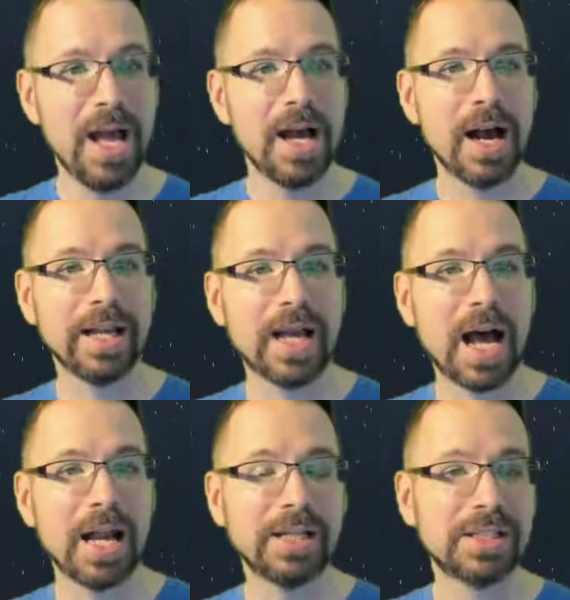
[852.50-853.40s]
I
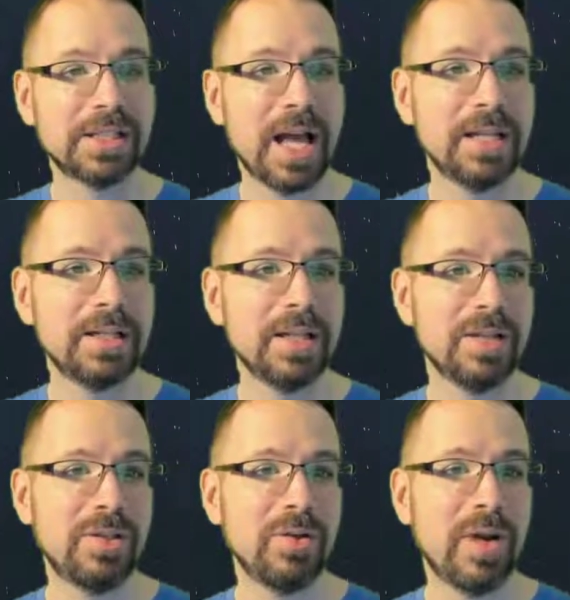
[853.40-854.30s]
got. I decided
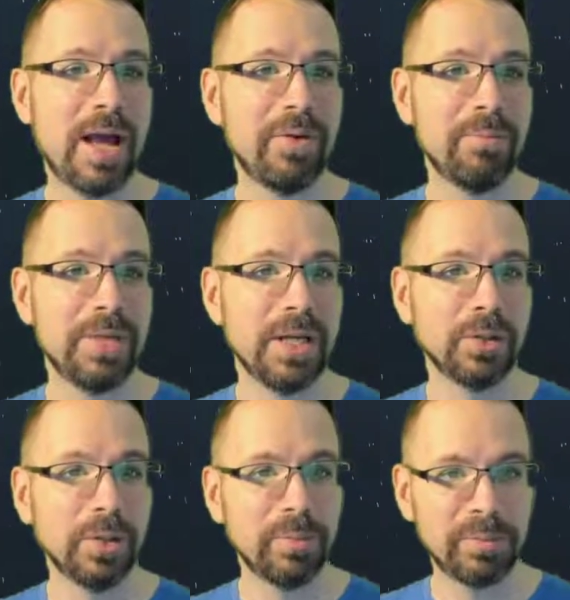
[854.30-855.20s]
to have him be a
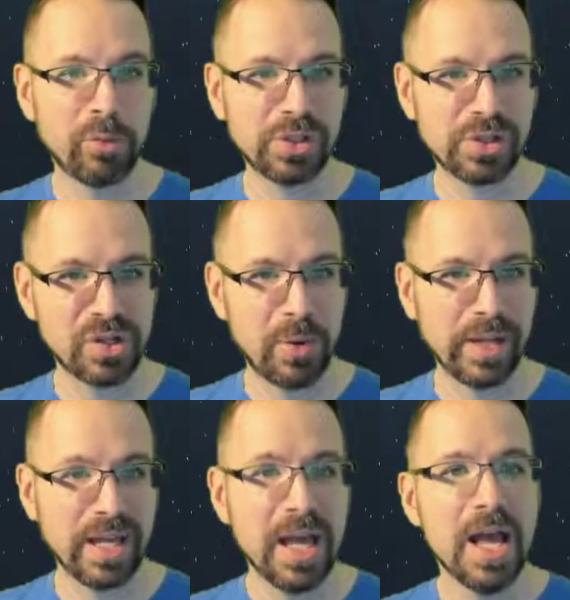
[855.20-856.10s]
little bit more
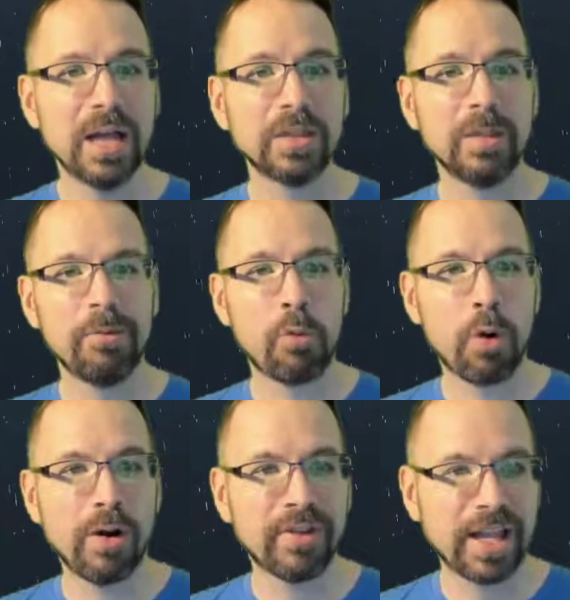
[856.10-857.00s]
snowy, a little bit
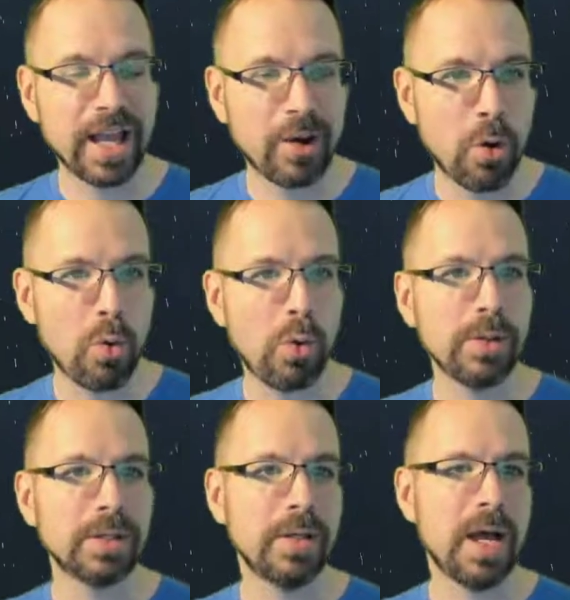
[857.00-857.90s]
more of like a
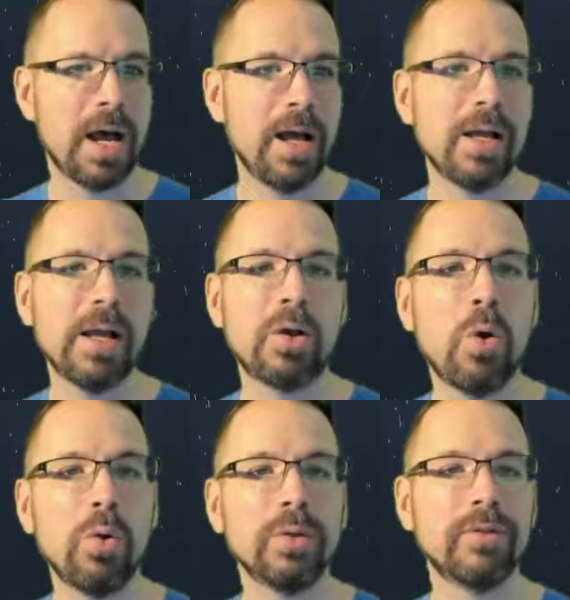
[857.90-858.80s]
cold, uh, a
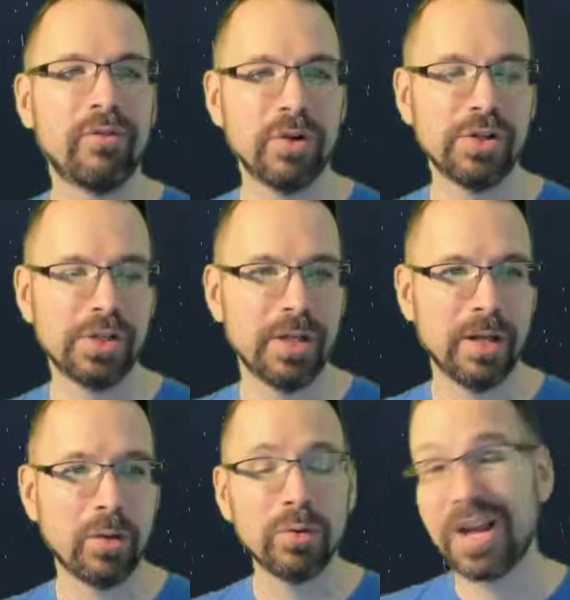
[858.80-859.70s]
cold version, a
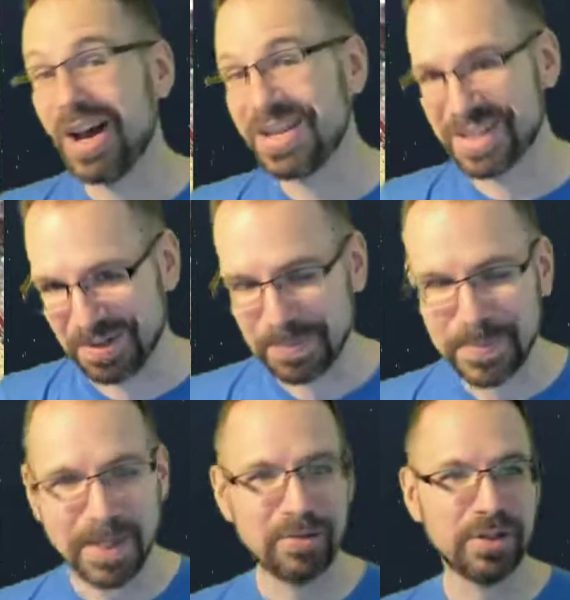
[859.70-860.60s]
cold cousin
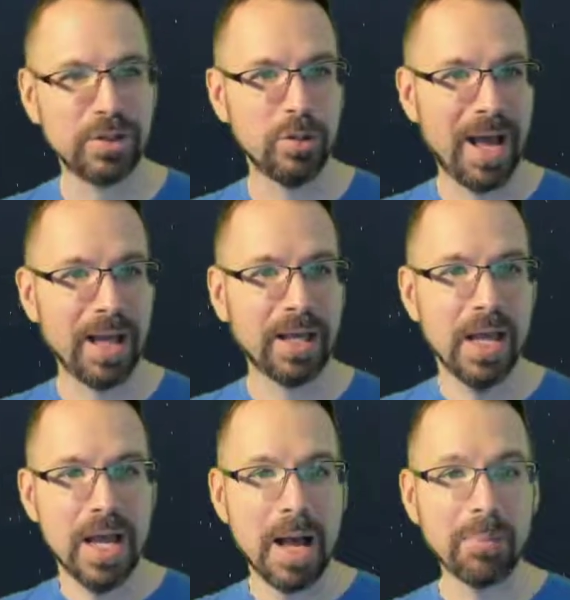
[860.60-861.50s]
of the do
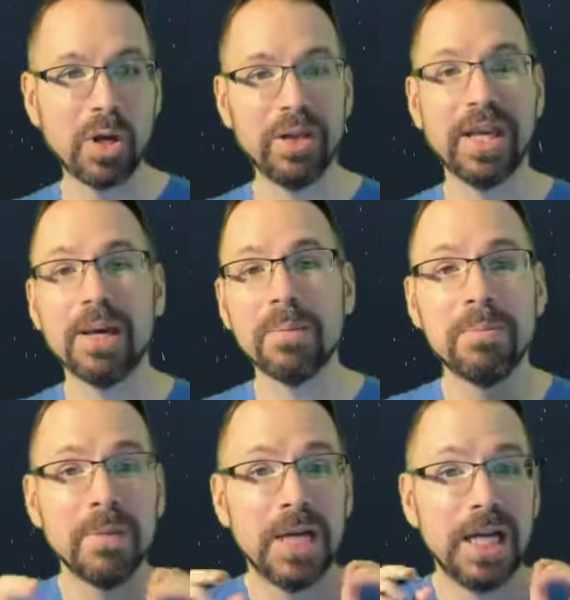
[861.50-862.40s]
I'm calling
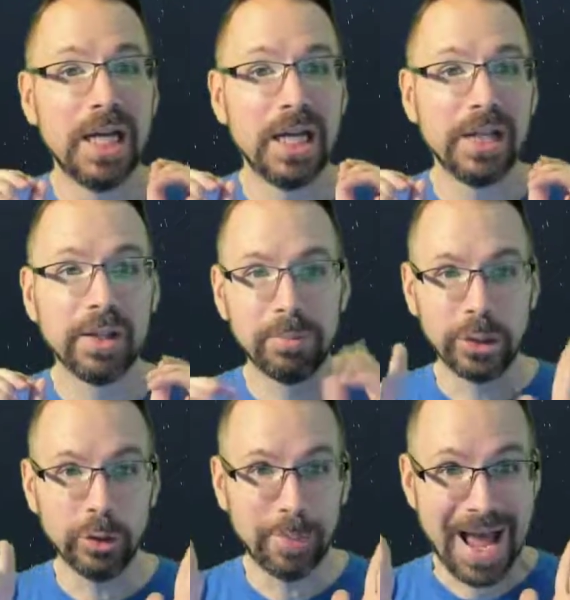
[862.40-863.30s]
him the
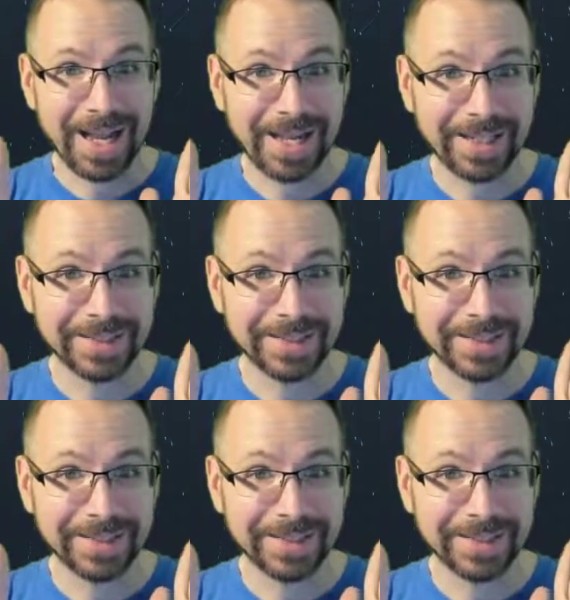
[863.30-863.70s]
blue back